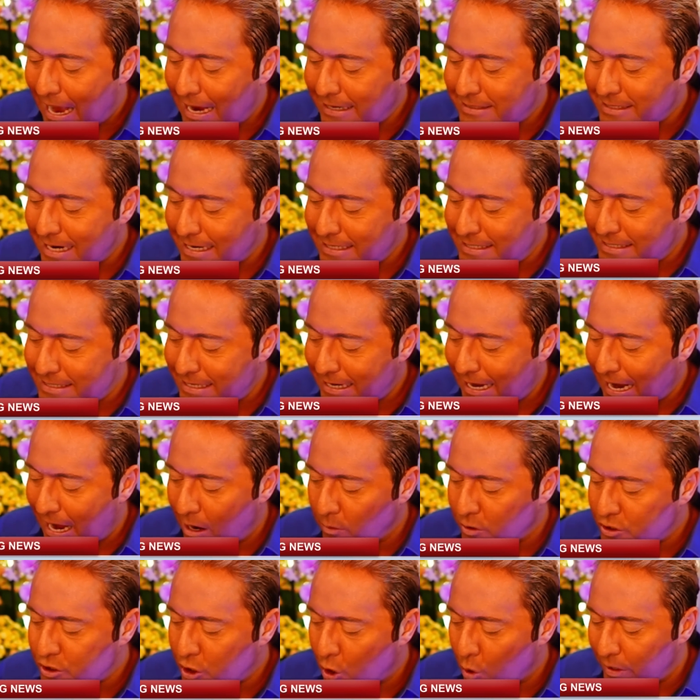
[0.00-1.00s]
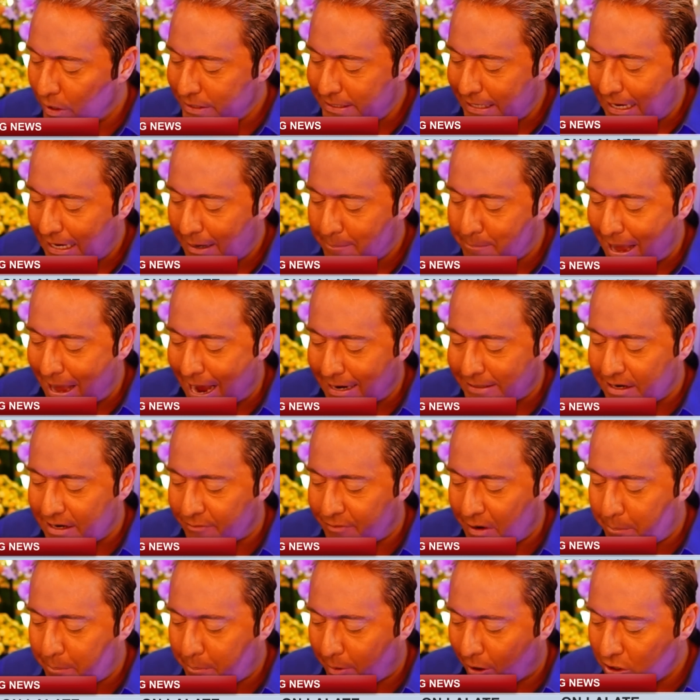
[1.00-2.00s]
As I see how it's going to impact
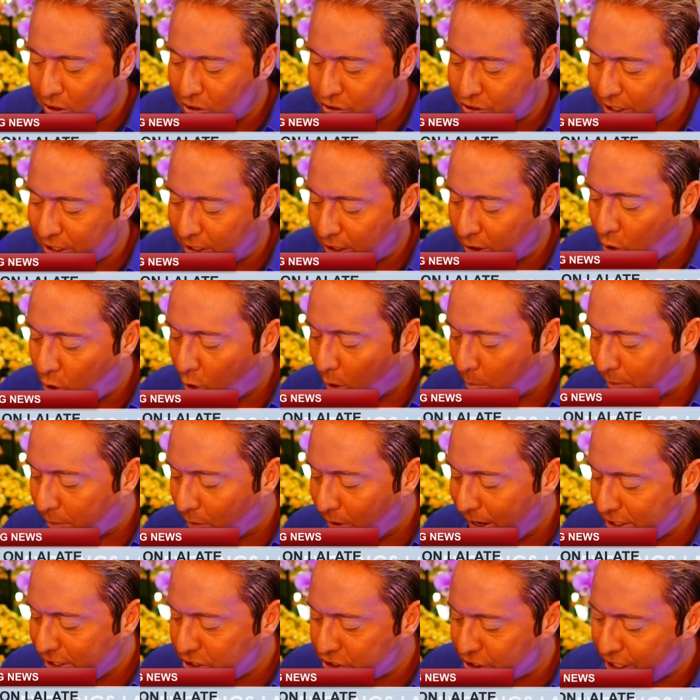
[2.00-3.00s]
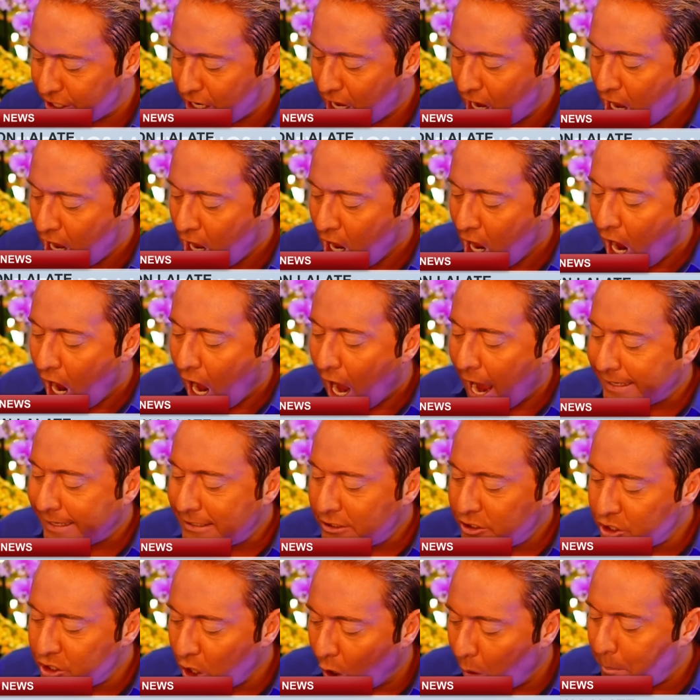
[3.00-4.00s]
every person and corporation,
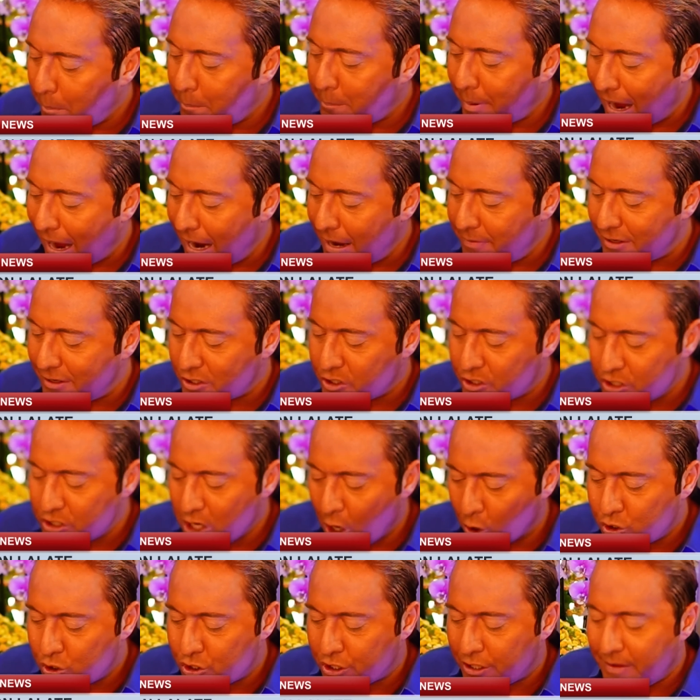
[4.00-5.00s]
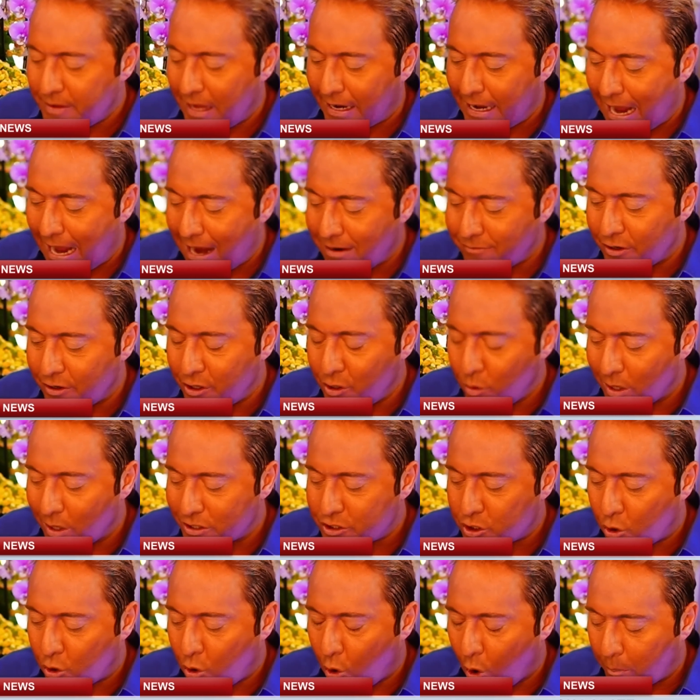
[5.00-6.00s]
I don't buy this notion that every
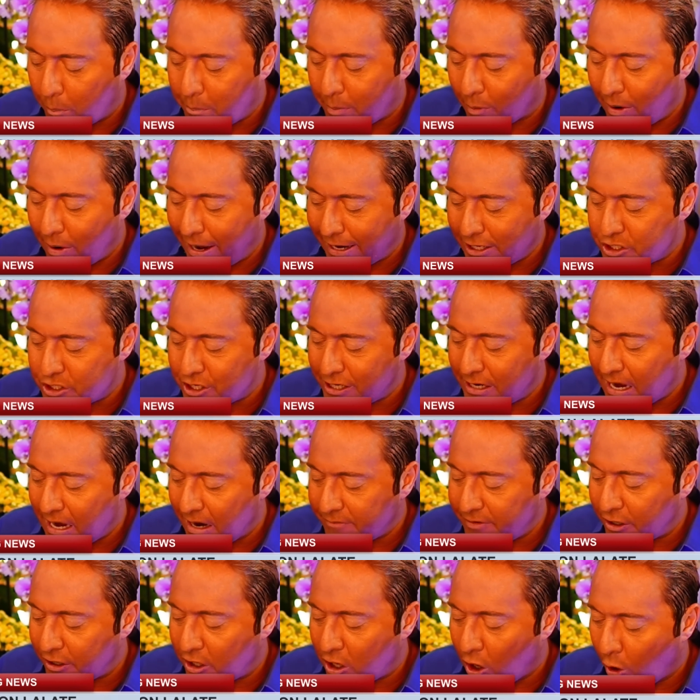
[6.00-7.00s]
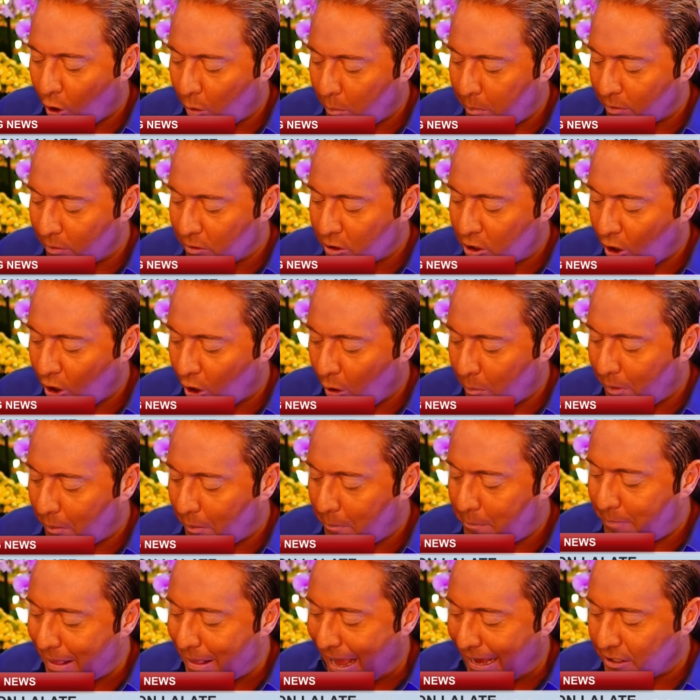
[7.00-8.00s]
U.S. corporation and every global,
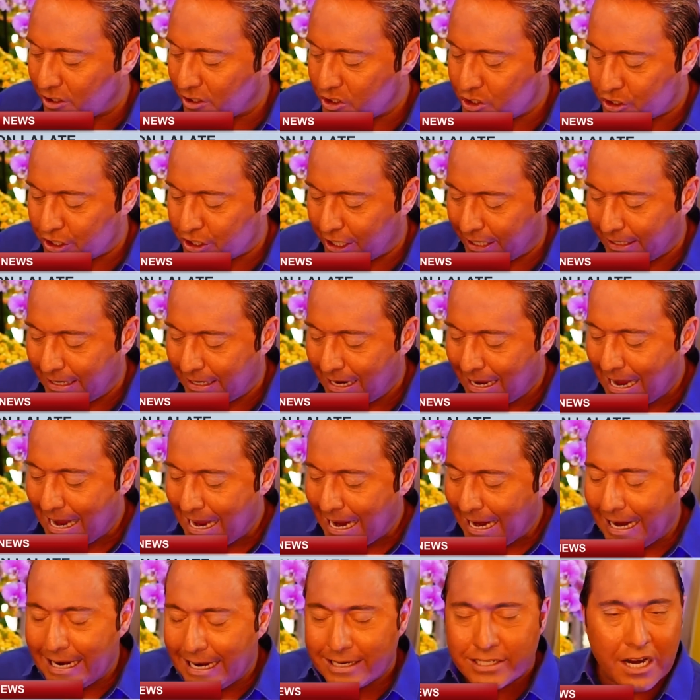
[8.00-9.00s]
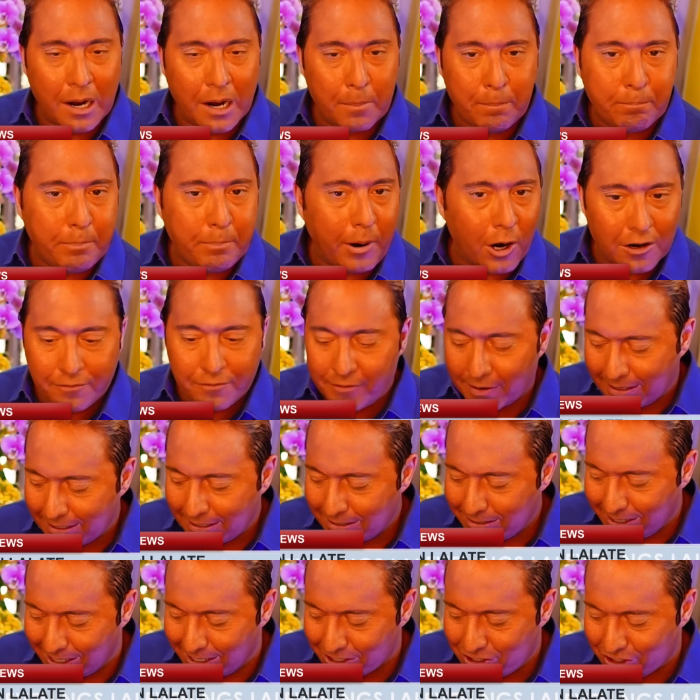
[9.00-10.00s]
global balance sheet is in a perfect
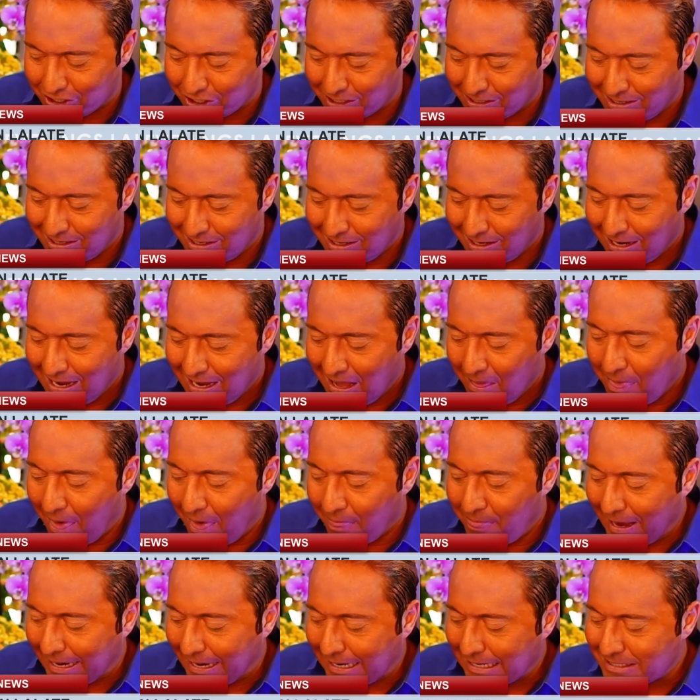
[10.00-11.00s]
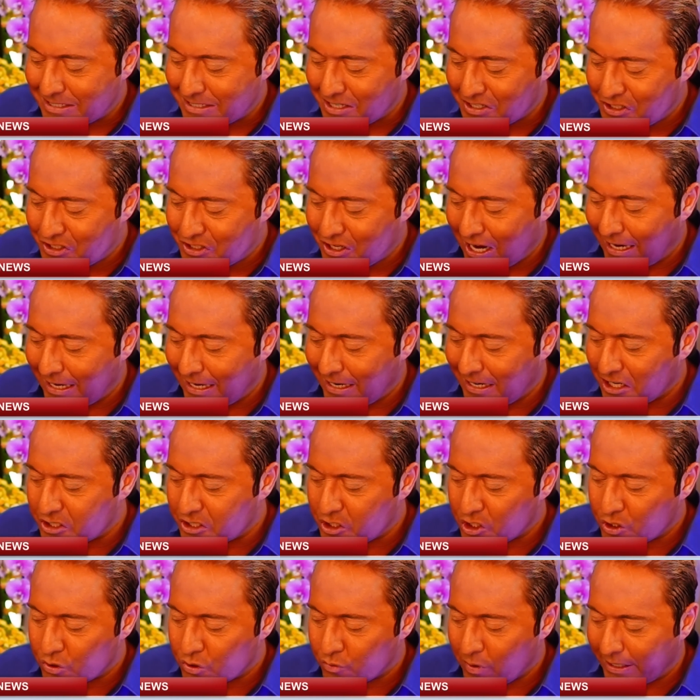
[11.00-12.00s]
condition that they can sustain an
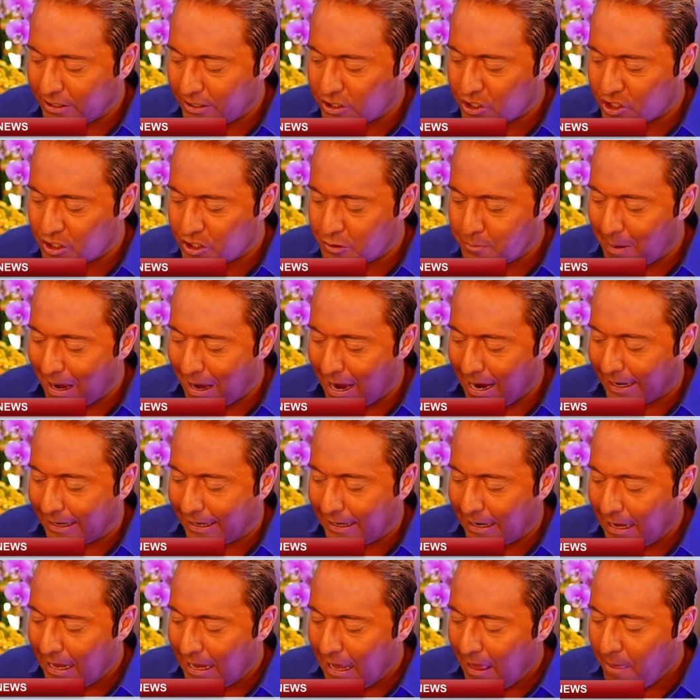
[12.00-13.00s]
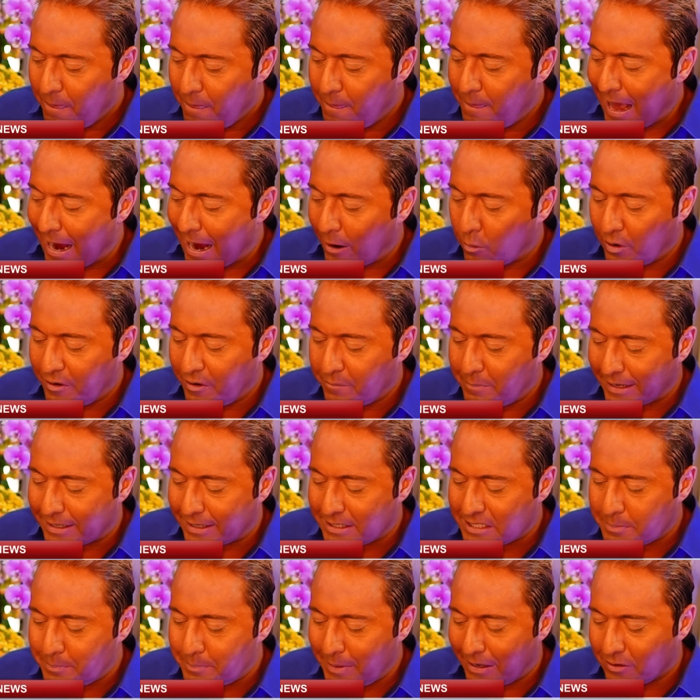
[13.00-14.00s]
interest rate spike that we've
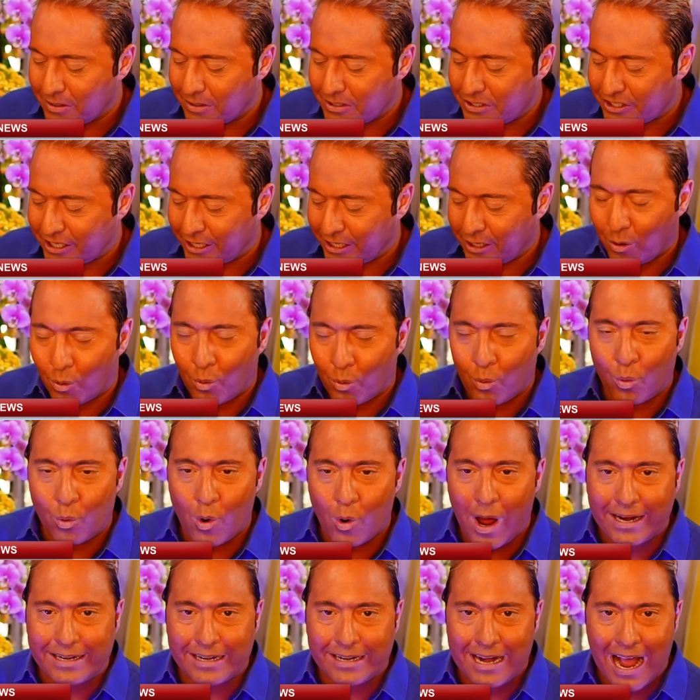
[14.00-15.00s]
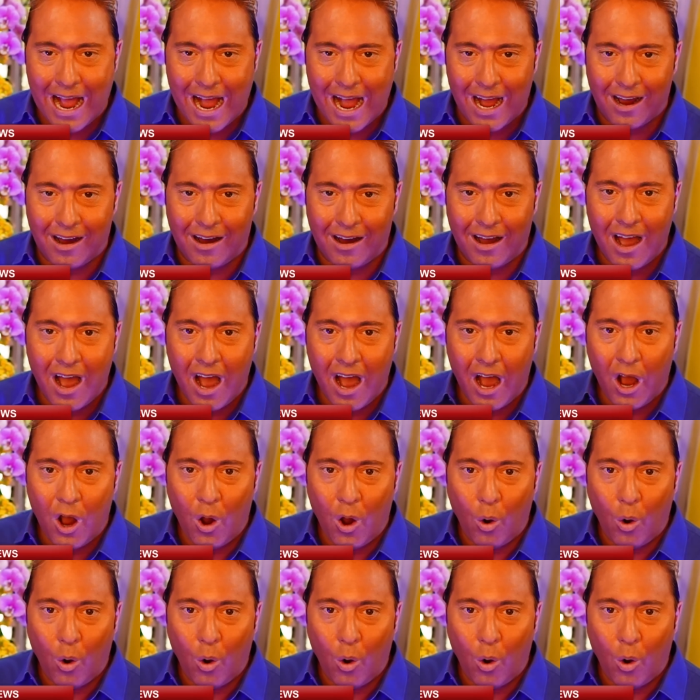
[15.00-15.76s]
been experiencing right now.